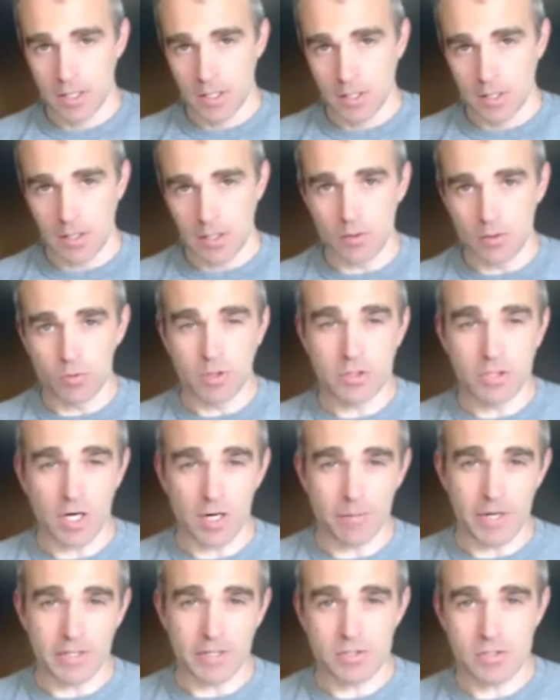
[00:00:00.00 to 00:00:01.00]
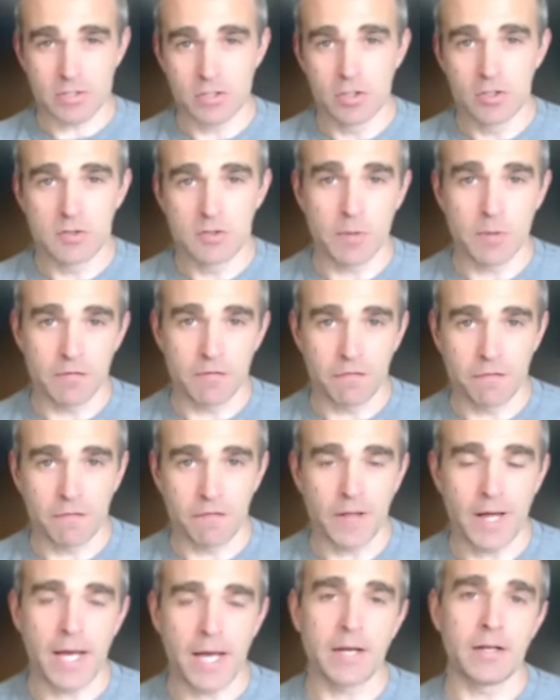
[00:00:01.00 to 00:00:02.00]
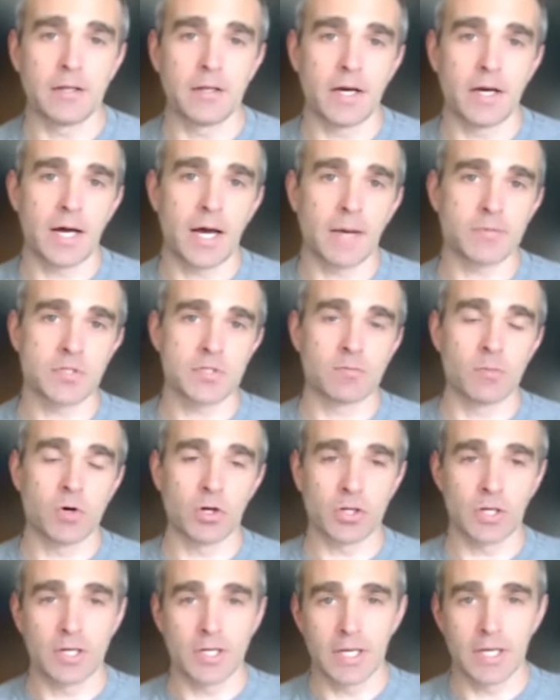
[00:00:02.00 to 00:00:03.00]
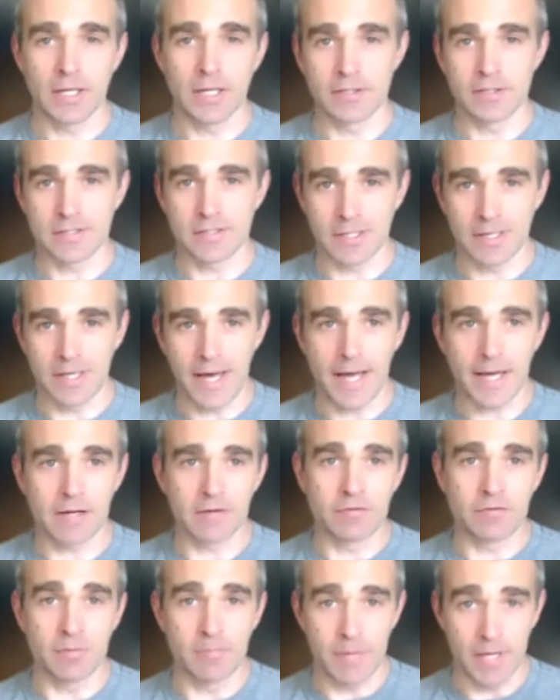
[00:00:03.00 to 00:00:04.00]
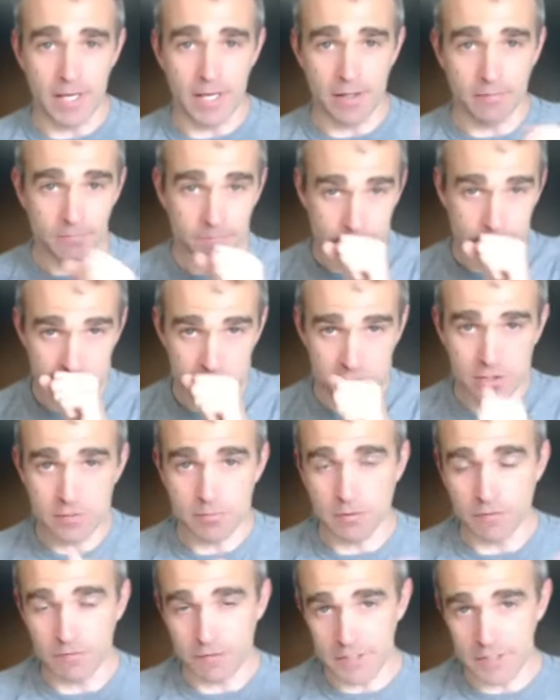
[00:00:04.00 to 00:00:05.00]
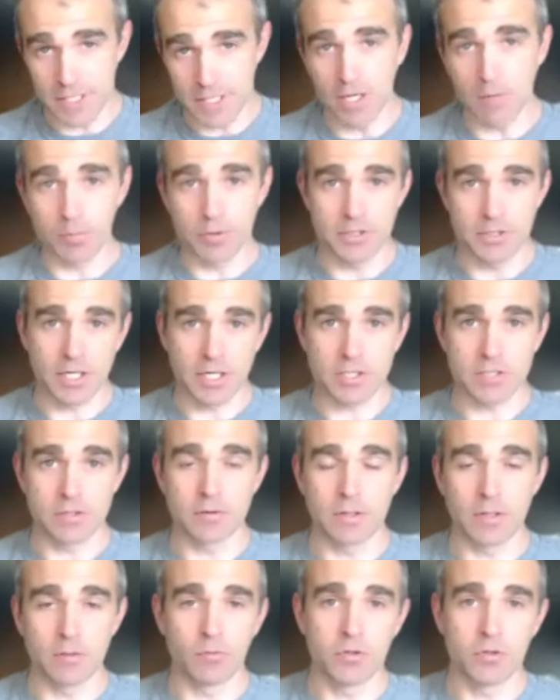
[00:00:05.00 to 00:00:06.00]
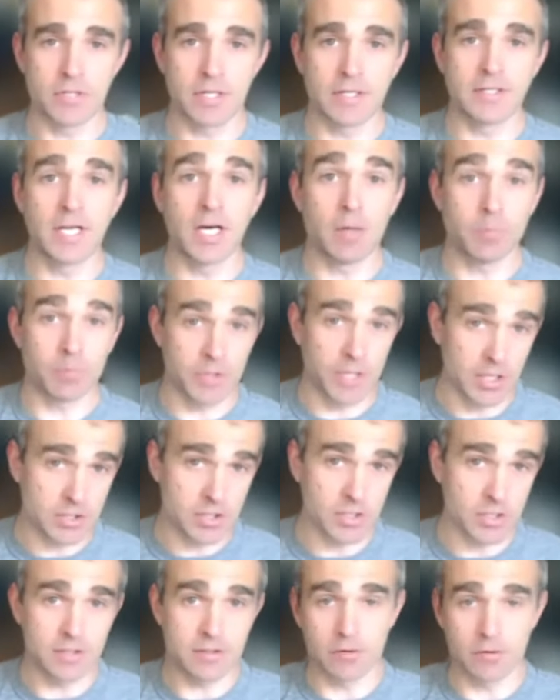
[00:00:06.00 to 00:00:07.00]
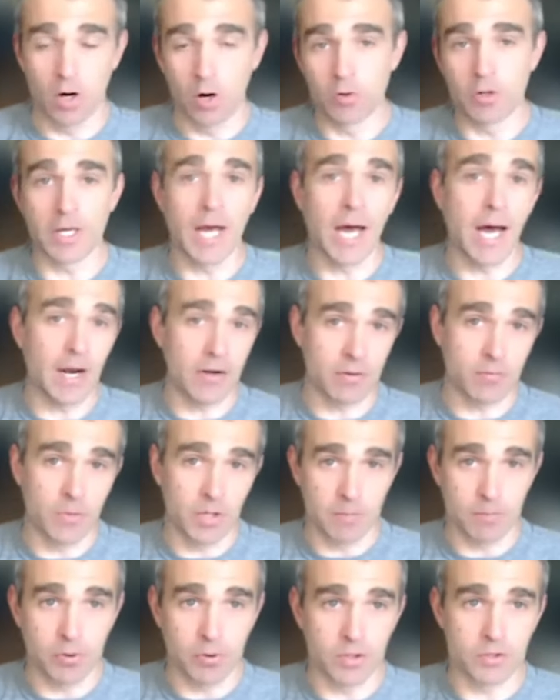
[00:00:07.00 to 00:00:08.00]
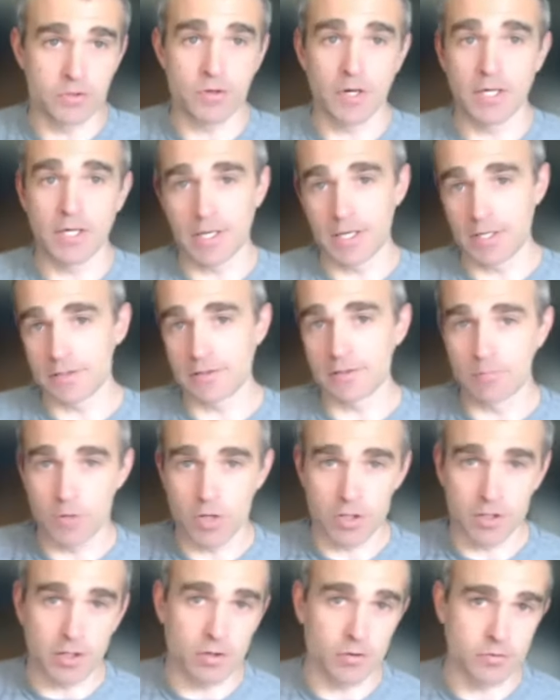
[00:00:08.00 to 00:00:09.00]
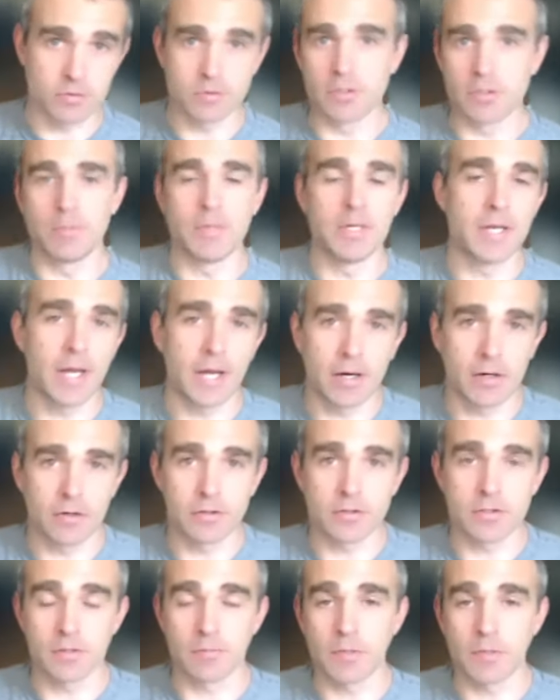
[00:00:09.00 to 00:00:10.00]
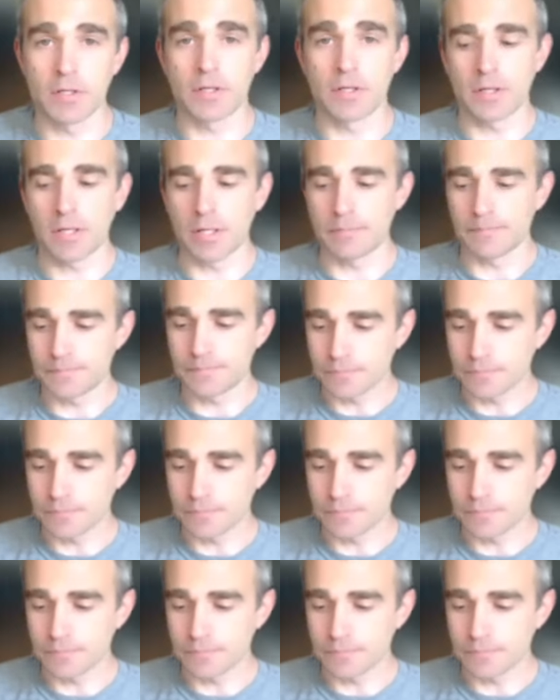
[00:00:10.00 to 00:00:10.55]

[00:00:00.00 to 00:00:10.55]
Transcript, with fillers: you know, we talk about SKUs been flat in the options market. Again, it's the lack of demand, excuse me, for tail protection. And when we say tail protection, it's owning out of the money puts, right, in case the market goes limit down or something like that.